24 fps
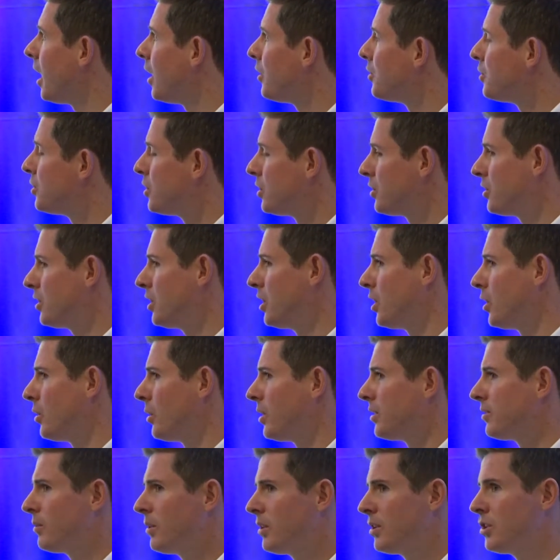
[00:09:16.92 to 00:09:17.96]
Just
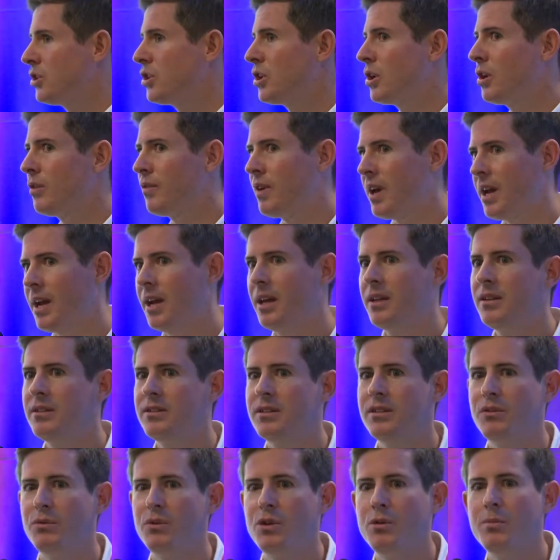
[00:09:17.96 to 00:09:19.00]
curious, with a show of hands
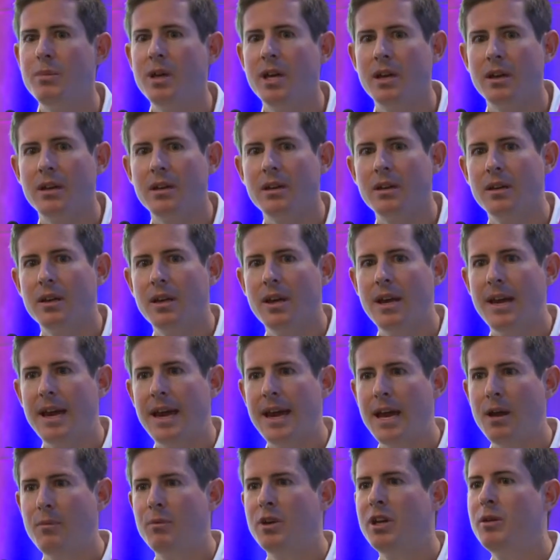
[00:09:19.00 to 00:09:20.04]
in the room here,
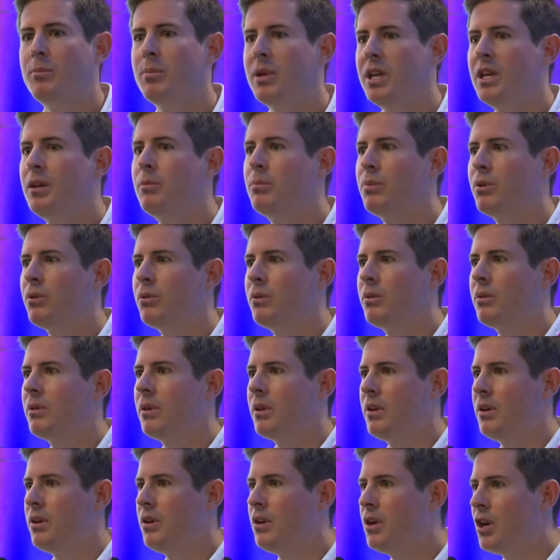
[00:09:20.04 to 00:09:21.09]
how many people
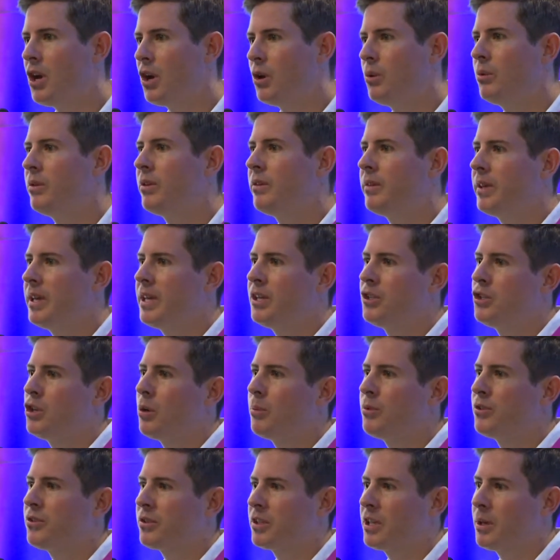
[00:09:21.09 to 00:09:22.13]
know that their
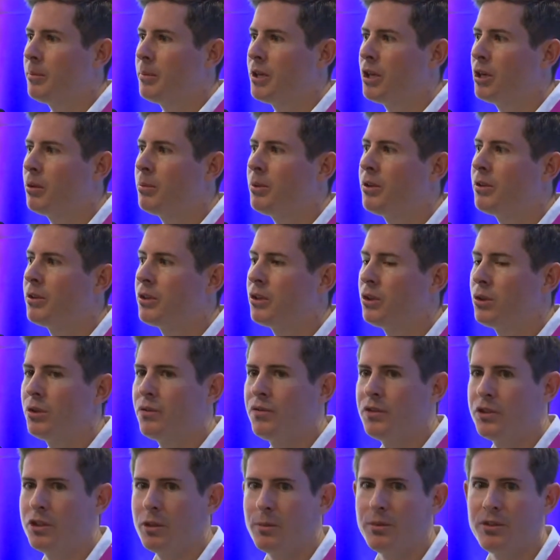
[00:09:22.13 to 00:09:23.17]
jobs are coming up on the Google
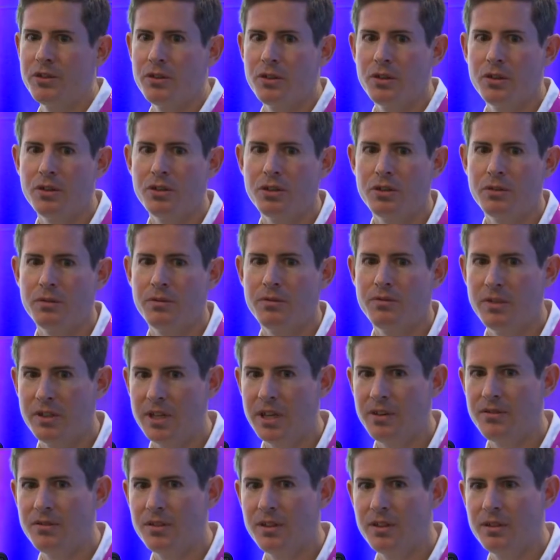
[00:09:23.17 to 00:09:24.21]
for Jobs search for
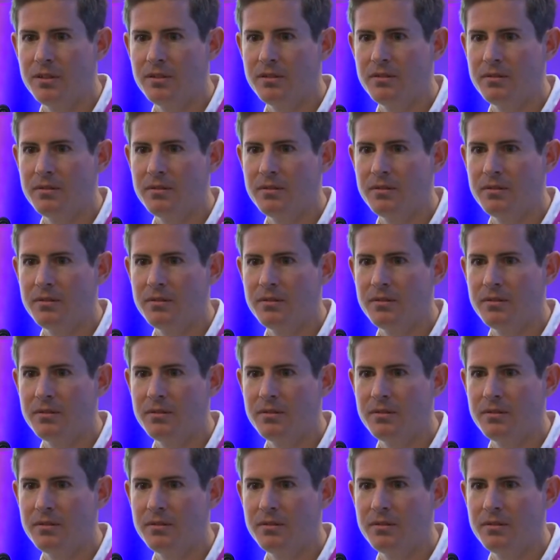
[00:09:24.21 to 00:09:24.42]
definite?